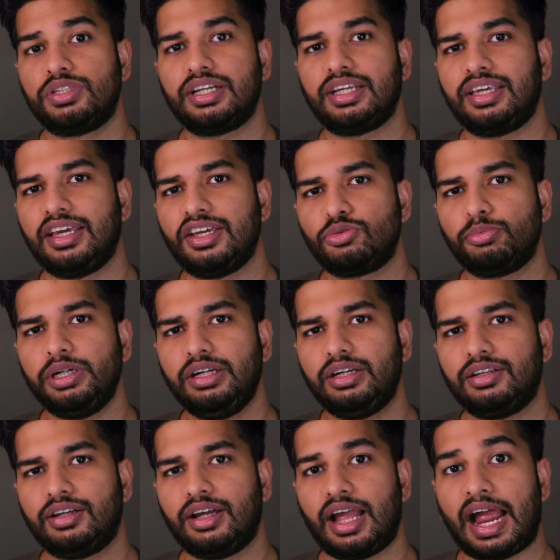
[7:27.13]
engagement
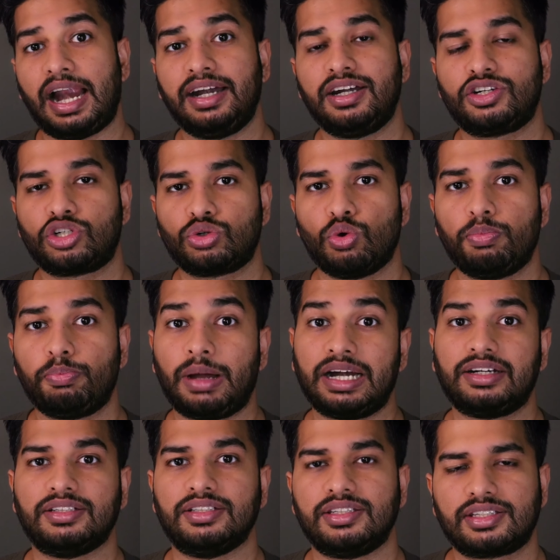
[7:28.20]
and show
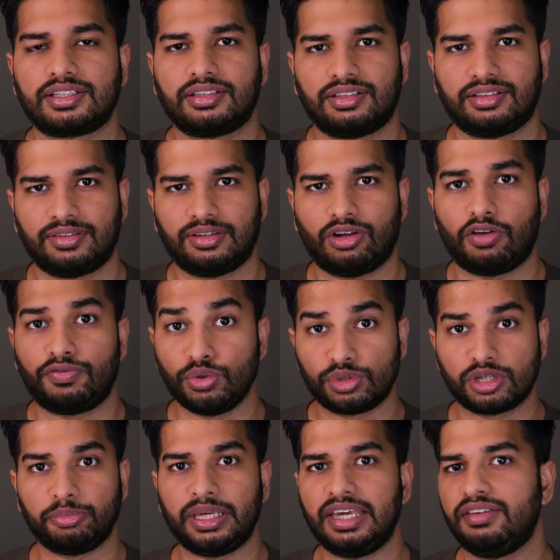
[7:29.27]
patterns of
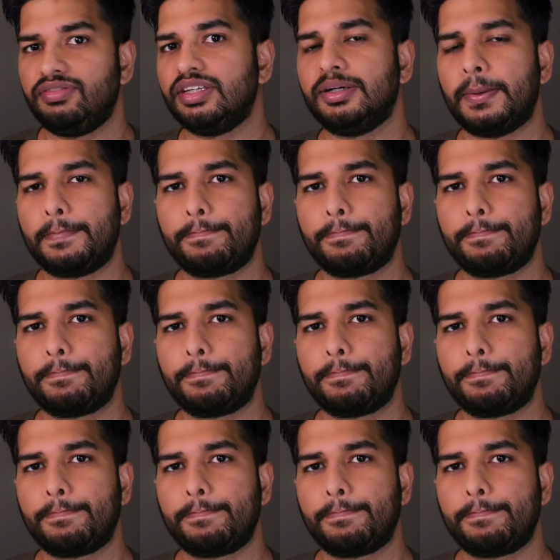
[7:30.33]
user behavior.